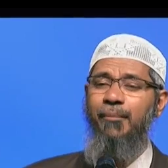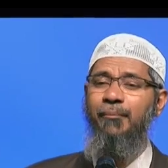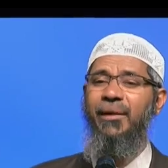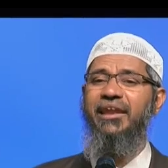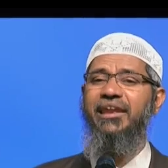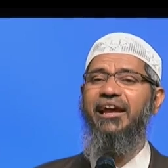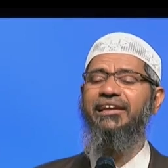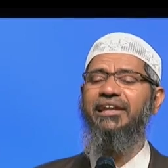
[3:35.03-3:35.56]

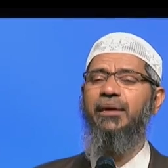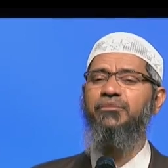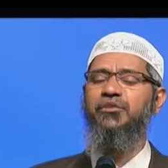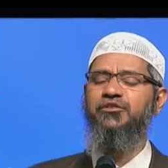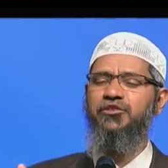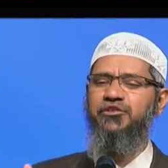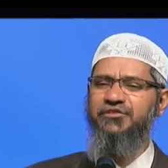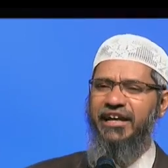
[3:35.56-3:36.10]
many a time
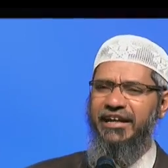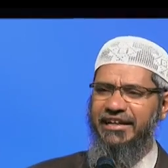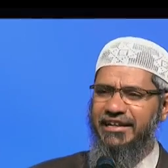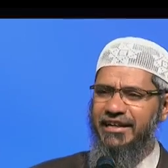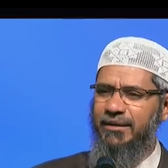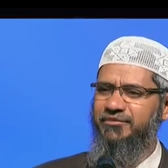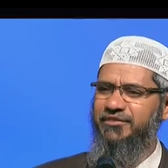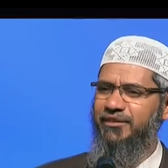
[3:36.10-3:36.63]
the
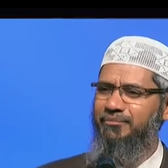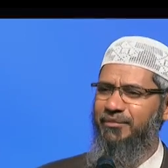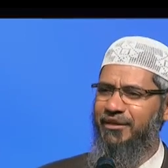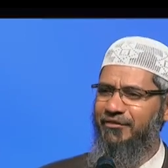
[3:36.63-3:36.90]
society comes in